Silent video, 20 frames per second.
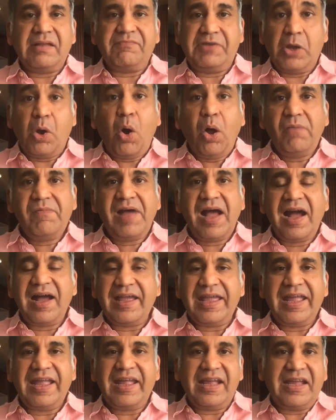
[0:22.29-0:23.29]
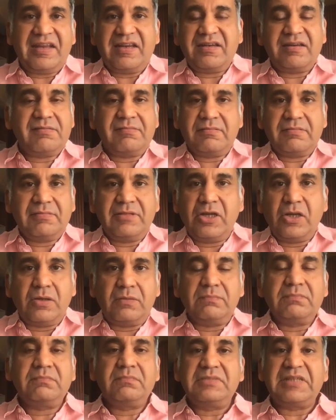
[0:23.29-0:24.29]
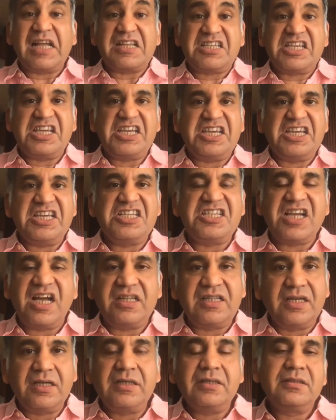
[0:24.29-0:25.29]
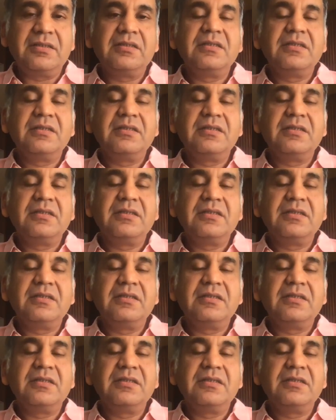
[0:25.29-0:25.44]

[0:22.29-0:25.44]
we all were hugging and, touching each other.